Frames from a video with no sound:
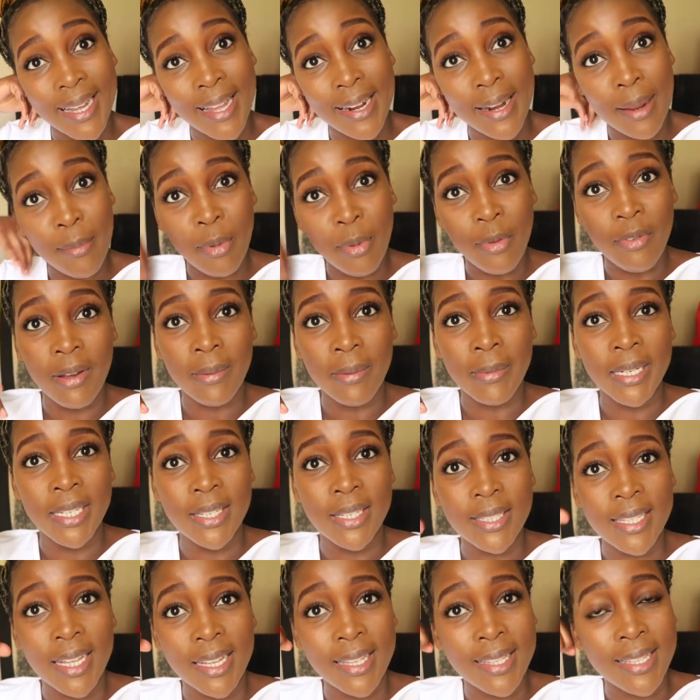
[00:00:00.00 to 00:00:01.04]
And I prefer my
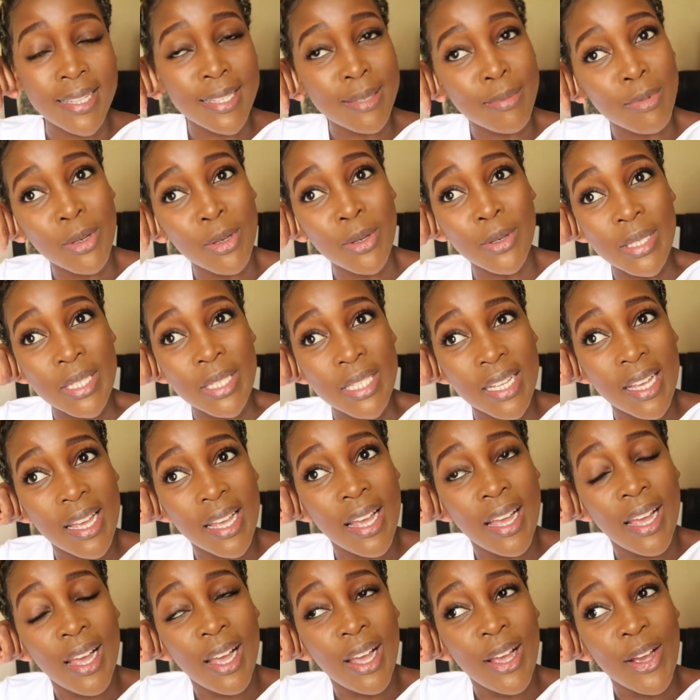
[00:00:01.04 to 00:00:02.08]
nails like this because
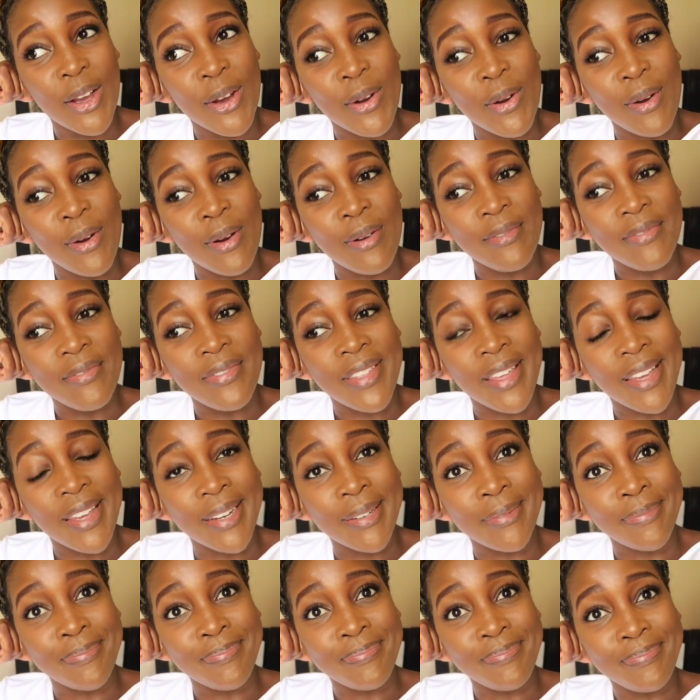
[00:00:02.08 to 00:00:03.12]
of
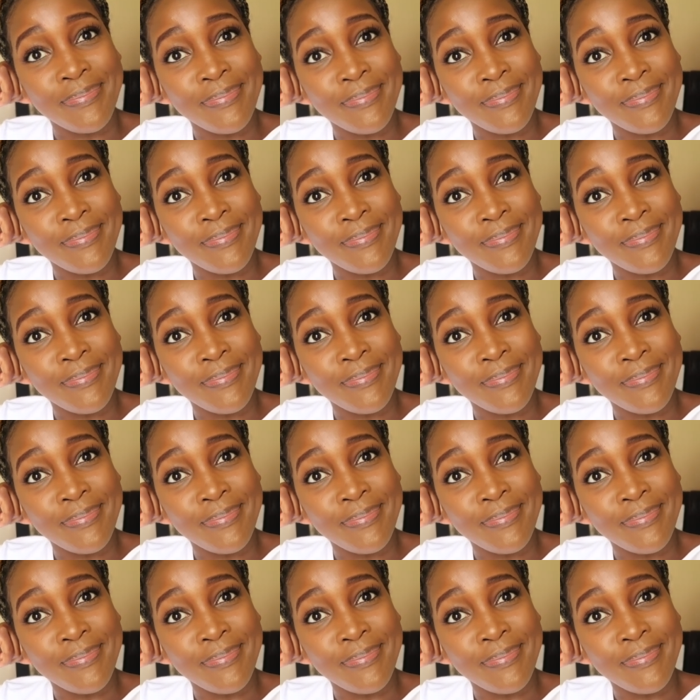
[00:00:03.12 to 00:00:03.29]
the